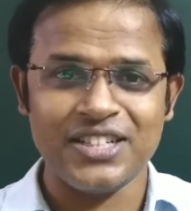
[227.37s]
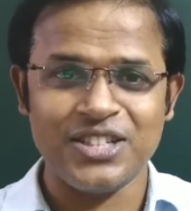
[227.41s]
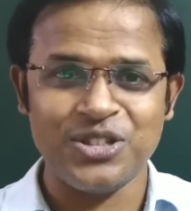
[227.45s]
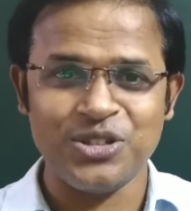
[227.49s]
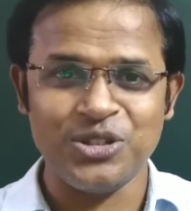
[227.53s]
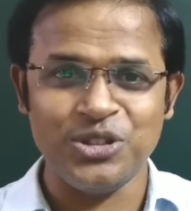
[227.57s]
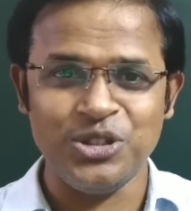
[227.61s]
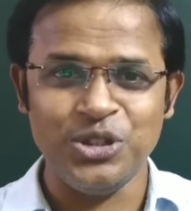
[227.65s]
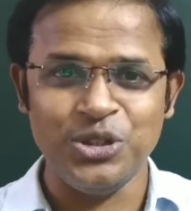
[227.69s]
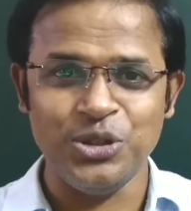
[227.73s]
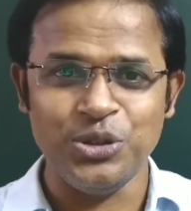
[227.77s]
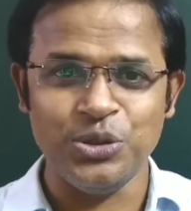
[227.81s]
to
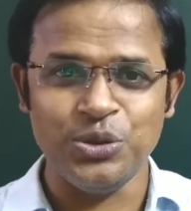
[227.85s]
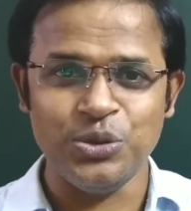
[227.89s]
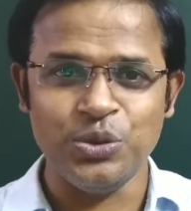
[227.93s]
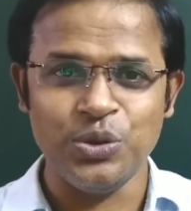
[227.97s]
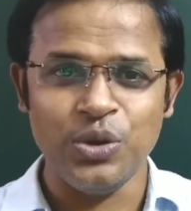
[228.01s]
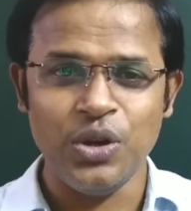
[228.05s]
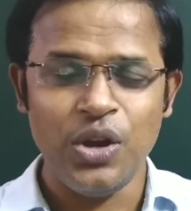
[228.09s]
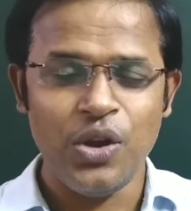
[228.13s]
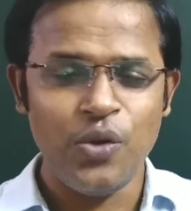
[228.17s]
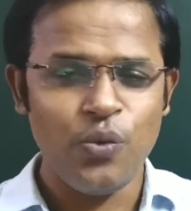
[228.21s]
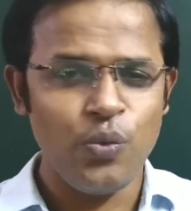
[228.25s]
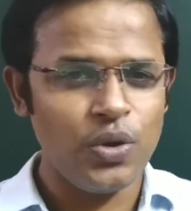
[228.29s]
you
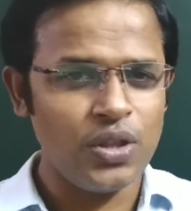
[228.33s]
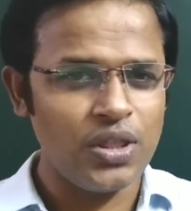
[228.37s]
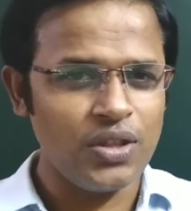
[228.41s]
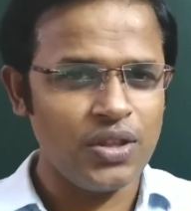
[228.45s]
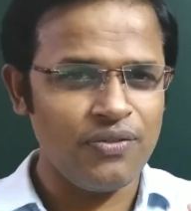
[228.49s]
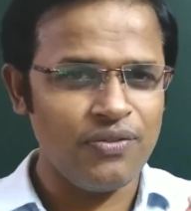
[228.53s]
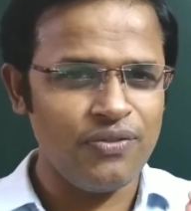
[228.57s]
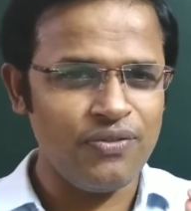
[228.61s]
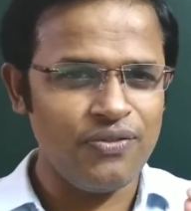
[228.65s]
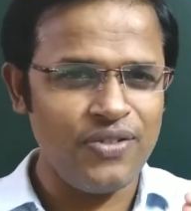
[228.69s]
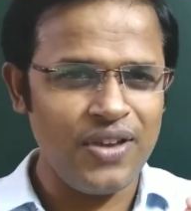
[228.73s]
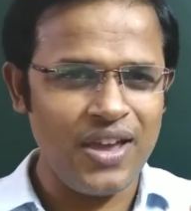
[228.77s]
with a
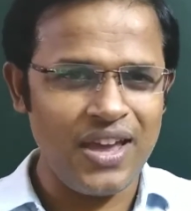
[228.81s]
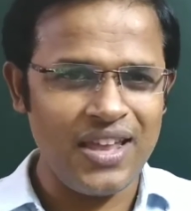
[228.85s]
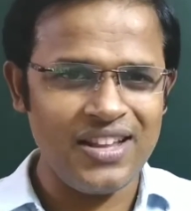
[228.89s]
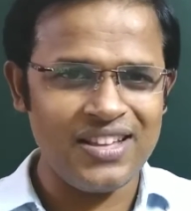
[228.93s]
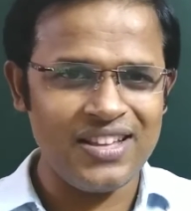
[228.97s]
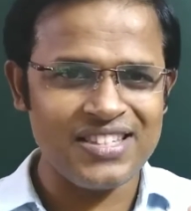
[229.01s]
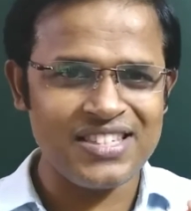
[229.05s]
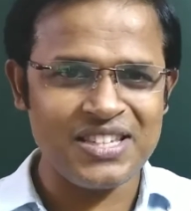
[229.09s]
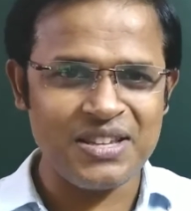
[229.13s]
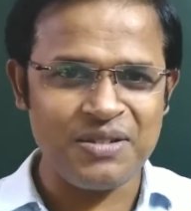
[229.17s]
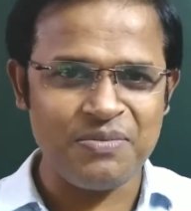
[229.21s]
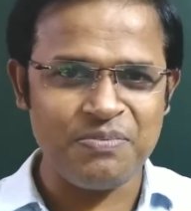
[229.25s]
very
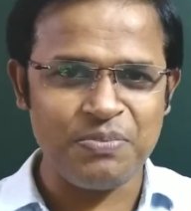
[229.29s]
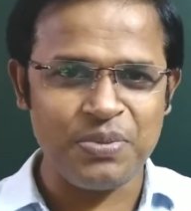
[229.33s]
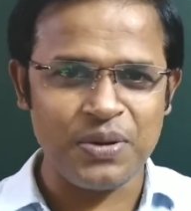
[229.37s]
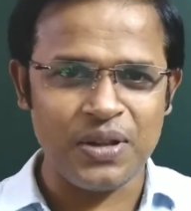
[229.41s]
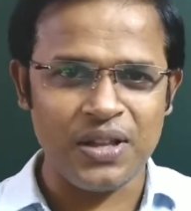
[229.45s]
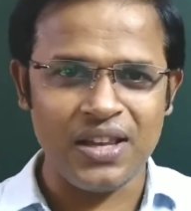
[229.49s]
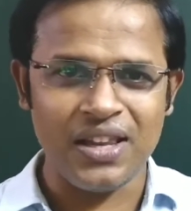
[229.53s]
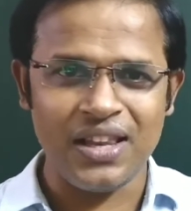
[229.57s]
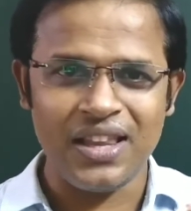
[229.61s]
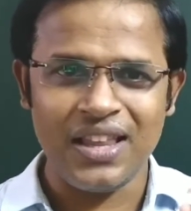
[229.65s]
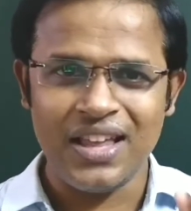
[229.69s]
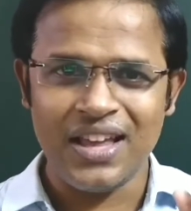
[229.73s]

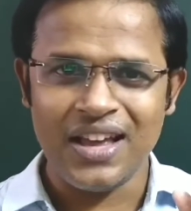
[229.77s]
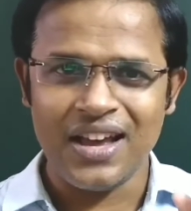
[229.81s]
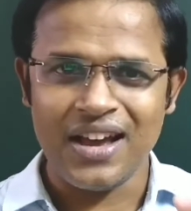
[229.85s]
simple